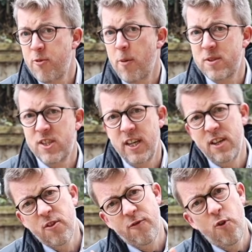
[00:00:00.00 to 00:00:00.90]

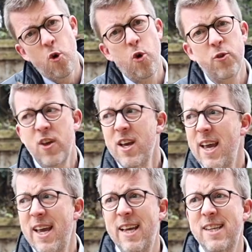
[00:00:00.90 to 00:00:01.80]
property, the 4th
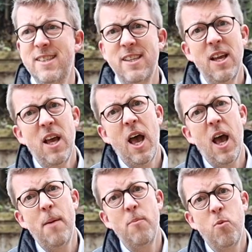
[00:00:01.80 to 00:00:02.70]
is
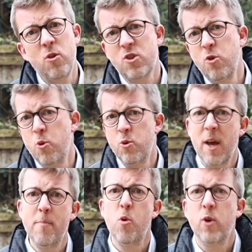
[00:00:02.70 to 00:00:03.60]
what's called
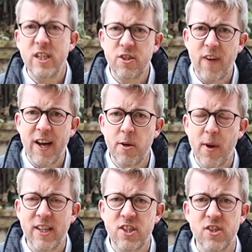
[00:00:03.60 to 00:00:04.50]
a mortgage
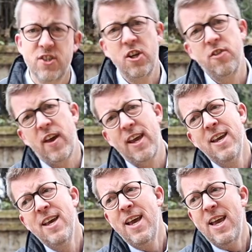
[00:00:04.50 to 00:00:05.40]
valuation survey.
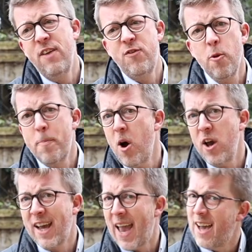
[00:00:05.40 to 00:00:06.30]
If you're
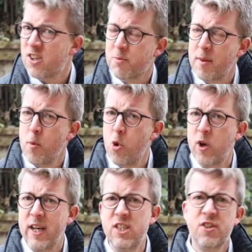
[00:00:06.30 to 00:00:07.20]
buying a house with a
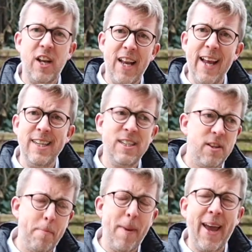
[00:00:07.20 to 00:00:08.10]
mortgage, the lender,
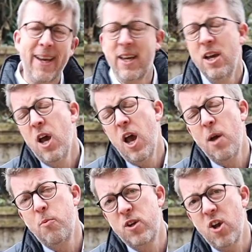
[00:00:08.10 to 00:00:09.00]
the bank,
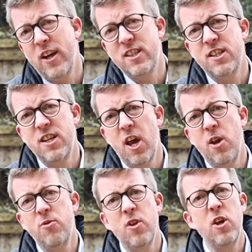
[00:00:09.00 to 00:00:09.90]
would like to
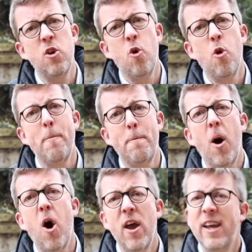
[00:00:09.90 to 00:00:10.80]
know that you're
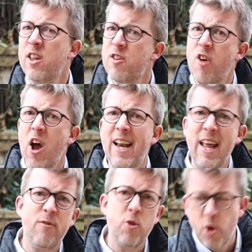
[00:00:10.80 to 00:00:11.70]
buying at the right
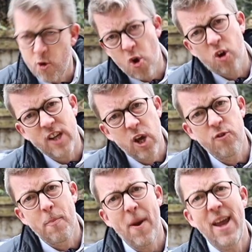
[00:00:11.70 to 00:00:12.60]
level, you're not
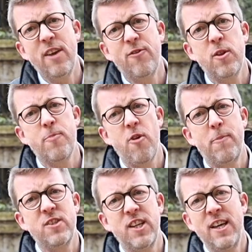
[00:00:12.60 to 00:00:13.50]
overpaying for the
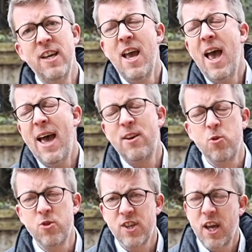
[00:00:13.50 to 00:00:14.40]
property, and
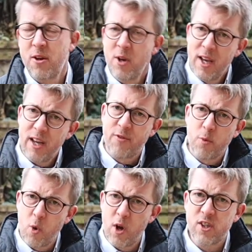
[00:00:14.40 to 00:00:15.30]
also if
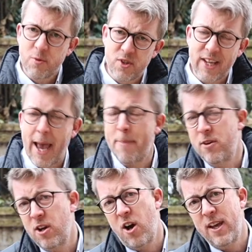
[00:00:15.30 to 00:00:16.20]
the worst was to
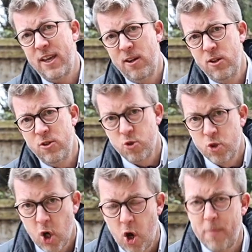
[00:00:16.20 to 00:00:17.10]
happen, i.e. you lose your
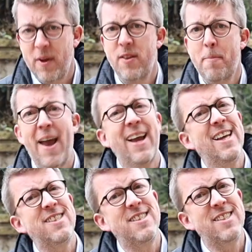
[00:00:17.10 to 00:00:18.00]
job and the bank
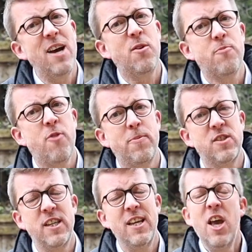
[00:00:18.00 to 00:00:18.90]
has to sell the
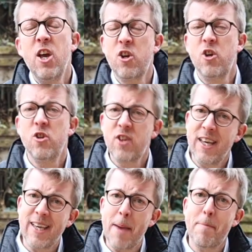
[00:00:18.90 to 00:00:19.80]
property, could
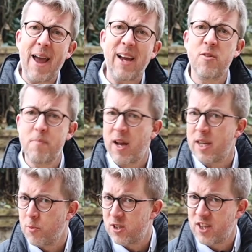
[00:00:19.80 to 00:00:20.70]
they get back the
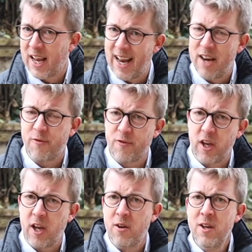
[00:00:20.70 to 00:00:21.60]
money which they lent for
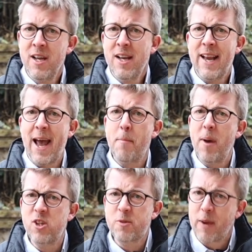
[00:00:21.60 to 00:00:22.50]
you? Now,
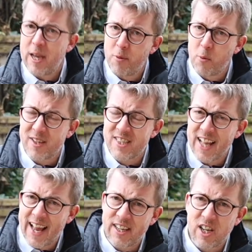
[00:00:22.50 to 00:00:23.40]
most people with
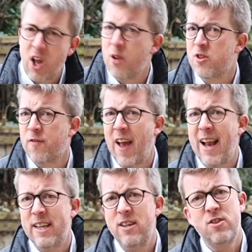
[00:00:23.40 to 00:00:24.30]
standard loan to
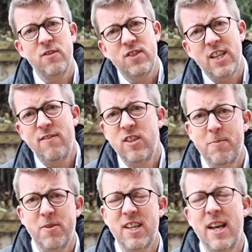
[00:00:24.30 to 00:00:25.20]
values of
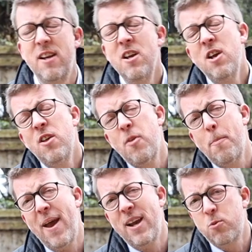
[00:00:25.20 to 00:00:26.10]
70%, the
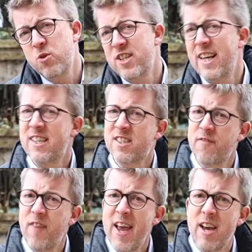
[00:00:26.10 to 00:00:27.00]
bank will send a
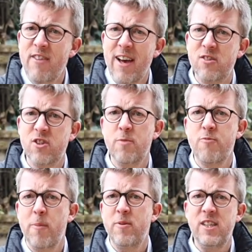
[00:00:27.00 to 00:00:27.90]
surveyor around to the
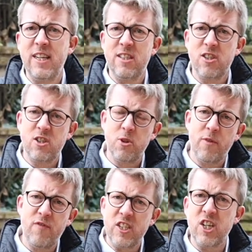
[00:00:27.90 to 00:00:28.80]
property to
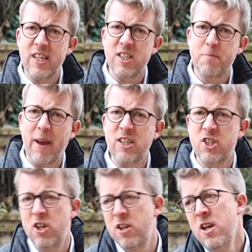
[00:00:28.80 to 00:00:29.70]
do a visual
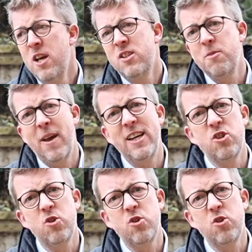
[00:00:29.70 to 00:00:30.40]
inspection to make